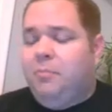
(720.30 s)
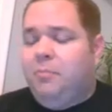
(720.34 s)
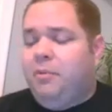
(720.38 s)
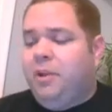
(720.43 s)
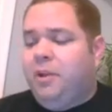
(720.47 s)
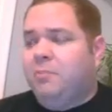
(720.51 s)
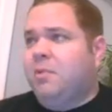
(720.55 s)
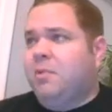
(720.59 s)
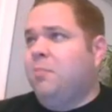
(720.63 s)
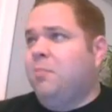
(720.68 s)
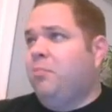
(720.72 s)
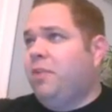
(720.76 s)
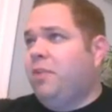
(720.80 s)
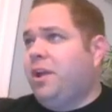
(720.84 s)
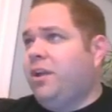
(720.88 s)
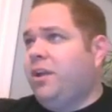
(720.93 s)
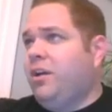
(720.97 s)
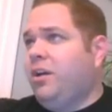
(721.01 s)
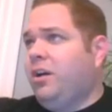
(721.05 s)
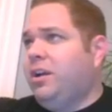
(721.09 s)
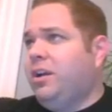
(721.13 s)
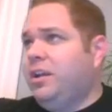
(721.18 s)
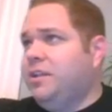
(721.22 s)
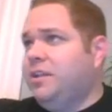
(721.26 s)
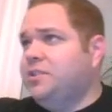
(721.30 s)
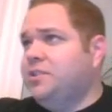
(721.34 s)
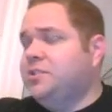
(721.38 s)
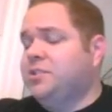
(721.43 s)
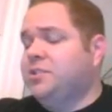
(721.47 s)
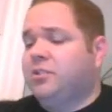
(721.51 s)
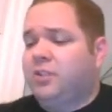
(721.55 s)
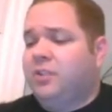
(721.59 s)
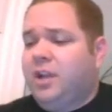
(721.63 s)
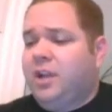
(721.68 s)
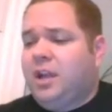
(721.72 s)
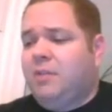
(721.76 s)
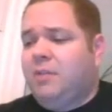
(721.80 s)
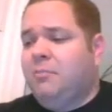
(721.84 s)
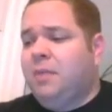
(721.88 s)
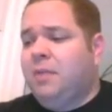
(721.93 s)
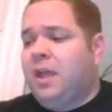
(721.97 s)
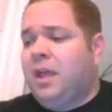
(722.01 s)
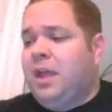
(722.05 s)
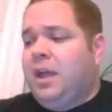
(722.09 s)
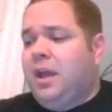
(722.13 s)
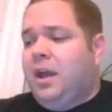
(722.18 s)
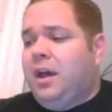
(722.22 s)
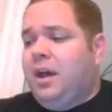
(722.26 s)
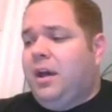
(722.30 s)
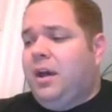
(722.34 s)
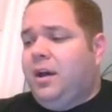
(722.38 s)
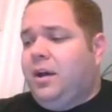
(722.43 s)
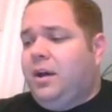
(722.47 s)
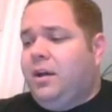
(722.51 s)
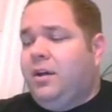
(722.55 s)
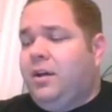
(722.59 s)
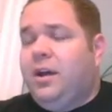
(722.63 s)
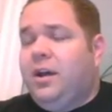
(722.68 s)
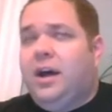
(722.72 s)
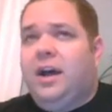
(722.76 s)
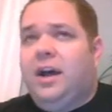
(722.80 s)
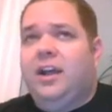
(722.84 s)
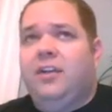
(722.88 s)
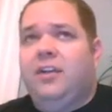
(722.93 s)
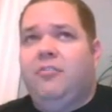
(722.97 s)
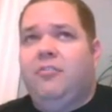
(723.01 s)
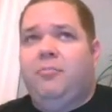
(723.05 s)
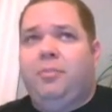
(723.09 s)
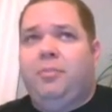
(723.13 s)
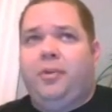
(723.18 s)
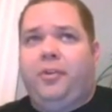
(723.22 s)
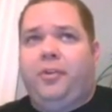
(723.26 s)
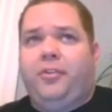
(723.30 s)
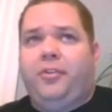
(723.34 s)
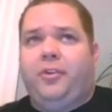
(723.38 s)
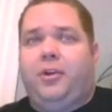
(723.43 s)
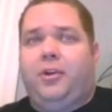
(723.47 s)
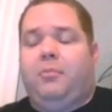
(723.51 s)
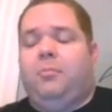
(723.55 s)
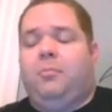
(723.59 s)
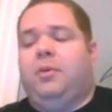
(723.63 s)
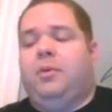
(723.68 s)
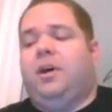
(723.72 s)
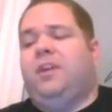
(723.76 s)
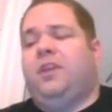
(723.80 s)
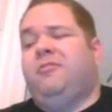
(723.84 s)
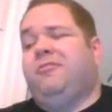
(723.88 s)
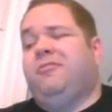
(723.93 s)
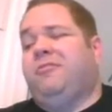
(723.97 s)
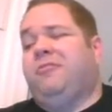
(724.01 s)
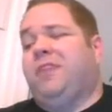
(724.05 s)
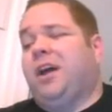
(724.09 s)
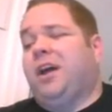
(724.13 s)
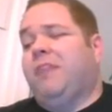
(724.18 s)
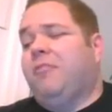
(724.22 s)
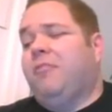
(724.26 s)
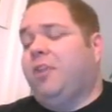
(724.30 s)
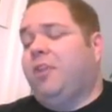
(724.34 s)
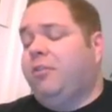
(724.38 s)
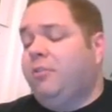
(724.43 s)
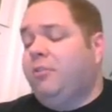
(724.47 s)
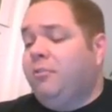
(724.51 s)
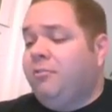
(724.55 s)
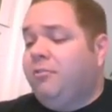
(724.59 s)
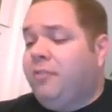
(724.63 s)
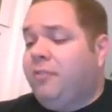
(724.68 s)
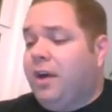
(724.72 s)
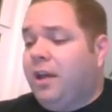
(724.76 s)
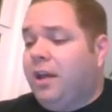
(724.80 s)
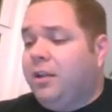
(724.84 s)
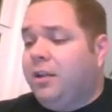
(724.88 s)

I'm building my brand on Instagram. I have built up by 500